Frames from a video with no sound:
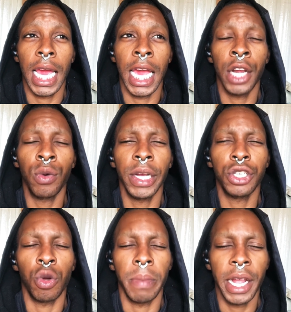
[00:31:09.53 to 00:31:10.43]

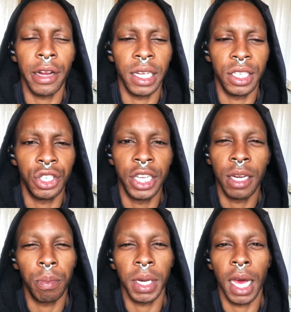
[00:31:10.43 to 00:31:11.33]
interracial marriage
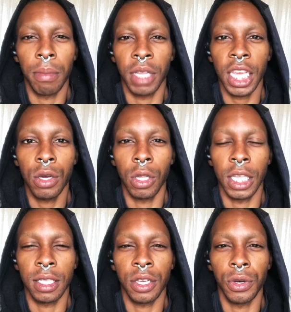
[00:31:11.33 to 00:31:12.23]
didn't become legal
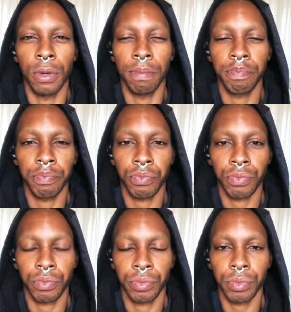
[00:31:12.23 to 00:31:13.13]
until
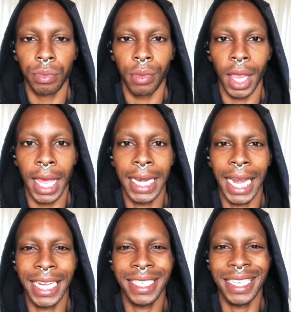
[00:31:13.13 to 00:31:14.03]

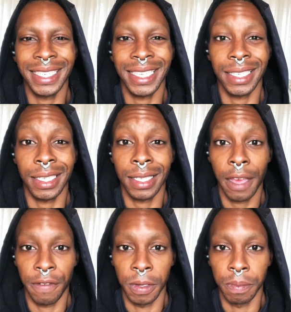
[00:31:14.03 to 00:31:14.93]
1967.